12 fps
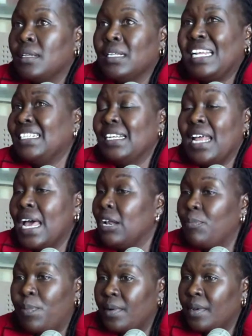doesn't
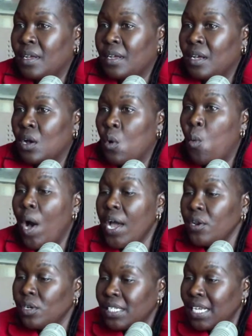help. No. Why
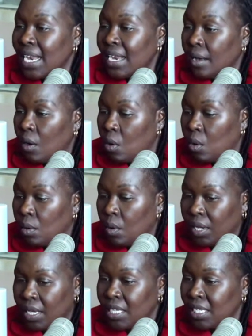not tell, oh,
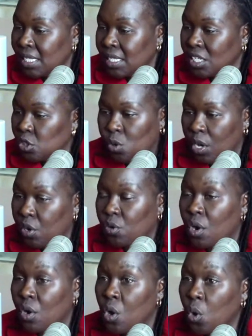okay, this is this is going
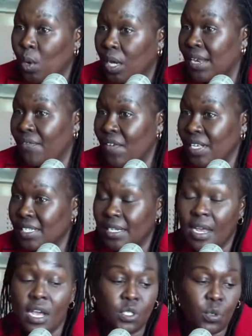wrong. Quickly fix it.
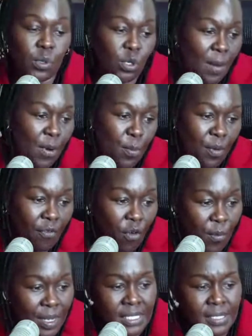So when we talk about
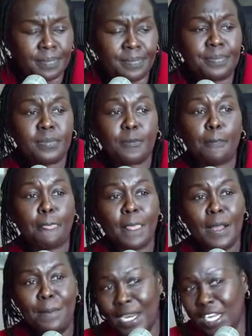performance
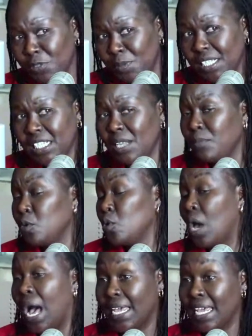management system,
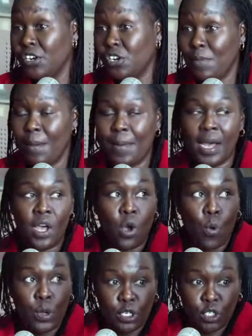again remember
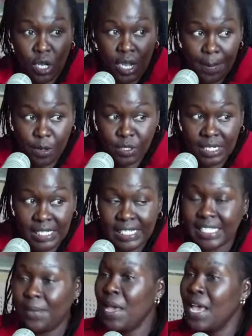when you talk about a
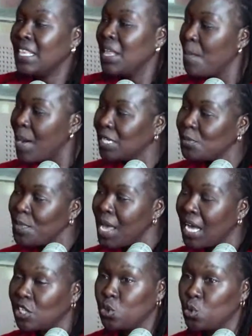system, there must be
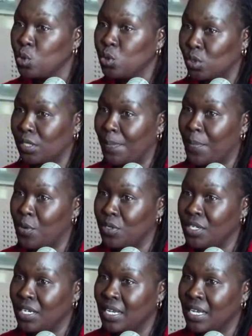a tool to
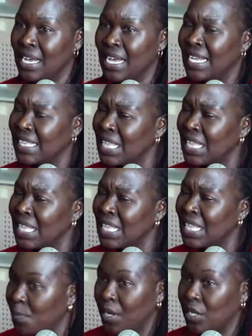support. Yes. There
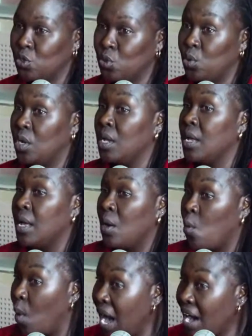must be a tool.
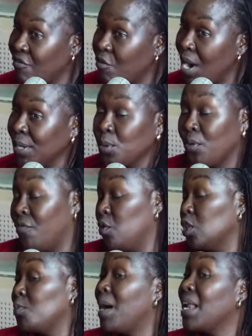Mm. Where I've worked, we've
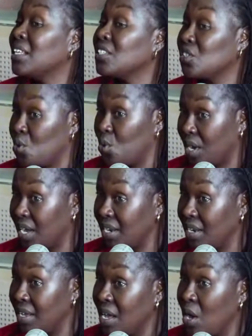used balance scorecard.
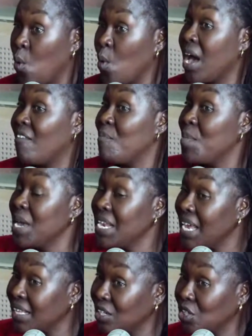We have
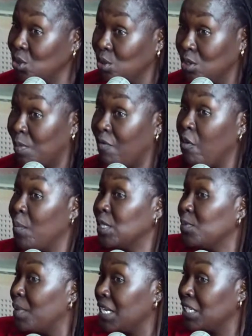many other tools,
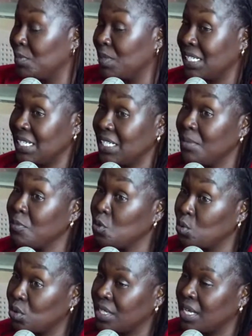performance management system
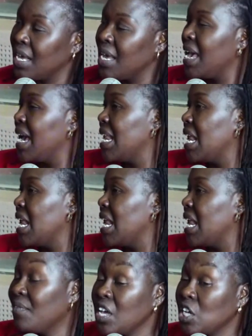tools. And I
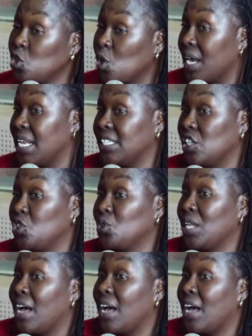believe each
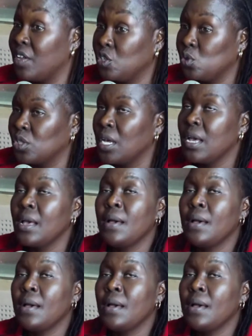organization they have their tools.